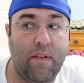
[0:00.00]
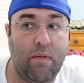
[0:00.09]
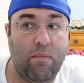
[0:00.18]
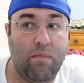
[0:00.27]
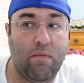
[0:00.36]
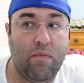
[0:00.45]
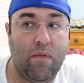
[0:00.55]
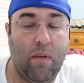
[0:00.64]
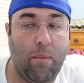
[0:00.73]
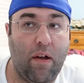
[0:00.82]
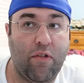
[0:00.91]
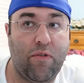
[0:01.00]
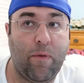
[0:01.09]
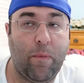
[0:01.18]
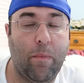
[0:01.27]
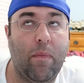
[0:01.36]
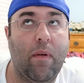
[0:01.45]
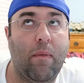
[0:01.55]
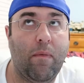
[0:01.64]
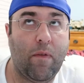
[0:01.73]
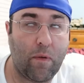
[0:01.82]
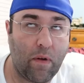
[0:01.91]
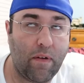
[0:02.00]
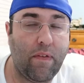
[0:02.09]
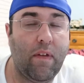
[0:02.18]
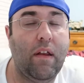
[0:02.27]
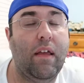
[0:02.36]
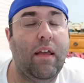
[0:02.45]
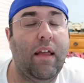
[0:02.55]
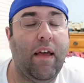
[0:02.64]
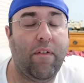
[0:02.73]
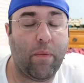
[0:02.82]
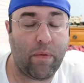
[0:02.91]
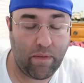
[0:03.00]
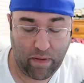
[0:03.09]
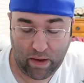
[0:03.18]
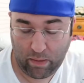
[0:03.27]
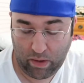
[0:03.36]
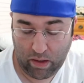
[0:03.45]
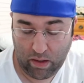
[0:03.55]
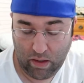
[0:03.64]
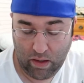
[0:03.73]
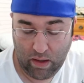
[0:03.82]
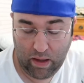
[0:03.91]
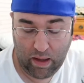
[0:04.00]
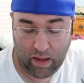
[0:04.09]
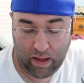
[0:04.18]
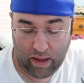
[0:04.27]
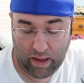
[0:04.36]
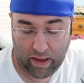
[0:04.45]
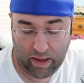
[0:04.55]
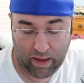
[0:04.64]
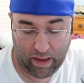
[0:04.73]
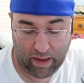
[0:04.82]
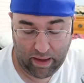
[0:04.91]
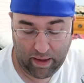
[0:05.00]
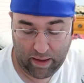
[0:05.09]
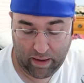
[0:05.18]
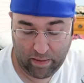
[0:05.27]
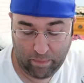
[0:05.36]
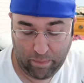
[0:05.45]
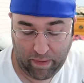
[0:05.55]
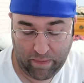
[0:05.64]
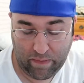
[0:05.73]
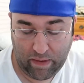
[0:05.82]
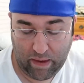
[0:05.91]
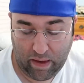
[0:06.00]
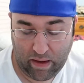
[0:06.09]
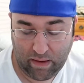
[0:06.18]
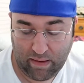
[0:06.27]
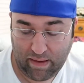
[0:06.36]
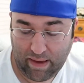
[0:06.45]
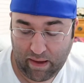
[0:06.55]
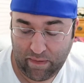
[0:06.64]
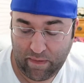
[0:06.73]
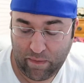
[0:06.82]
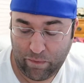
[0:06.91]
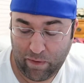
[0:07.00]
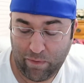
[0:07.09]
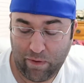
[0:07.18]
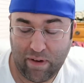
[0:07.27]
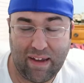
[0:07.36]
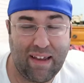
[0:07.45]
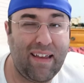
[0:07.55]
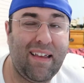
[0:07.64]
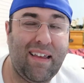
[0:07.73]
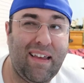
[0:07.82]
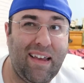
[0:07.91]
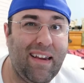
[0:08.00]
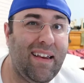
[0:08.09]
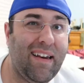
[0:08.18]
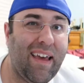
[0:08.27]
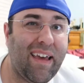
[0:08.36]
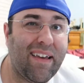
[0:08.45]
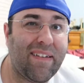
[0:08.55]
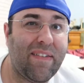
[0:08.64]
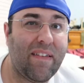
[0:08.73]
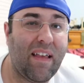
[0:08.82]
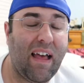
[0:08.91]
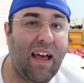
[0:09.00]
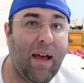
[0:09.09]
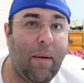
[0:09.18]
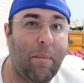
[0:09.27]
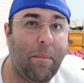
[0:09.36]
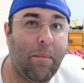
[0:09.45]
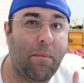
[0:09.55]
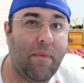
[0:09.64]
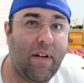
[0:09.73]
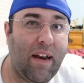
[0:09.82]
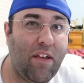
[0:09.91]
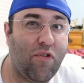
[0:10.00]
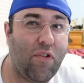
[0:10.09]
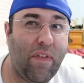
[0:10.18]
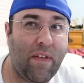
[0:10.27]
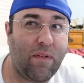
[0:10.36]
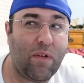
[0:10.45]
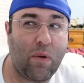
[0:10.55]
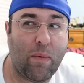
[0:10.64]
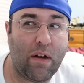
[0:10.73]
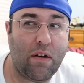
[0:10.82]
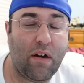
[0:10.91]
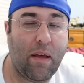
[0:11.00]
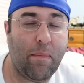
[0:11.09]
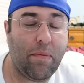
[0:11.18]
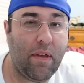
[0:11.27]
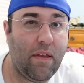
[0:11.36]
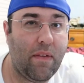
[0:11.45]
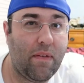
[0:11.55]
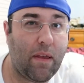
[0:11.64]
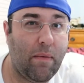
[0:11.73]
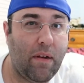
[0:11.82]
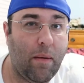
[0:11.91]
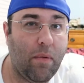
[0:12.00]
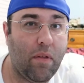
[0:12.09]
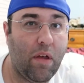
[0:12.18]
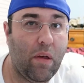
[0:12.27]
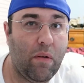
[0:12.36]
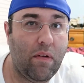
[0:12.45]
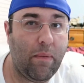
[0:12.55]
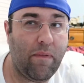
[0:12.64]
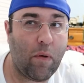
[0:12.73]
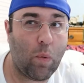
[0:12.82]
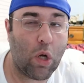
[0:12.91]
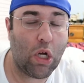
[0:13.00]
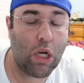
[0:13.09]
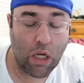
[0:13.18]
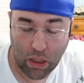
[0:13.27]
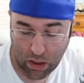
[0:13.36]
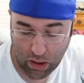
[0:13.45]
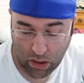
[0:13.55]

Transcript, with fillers: And demolish Star City and have everyone evacuated. And basically, and Galaxy's a friend for Eden X. Um... Not sure that's correct or not. Please comment down below and tell me if I'm wrong.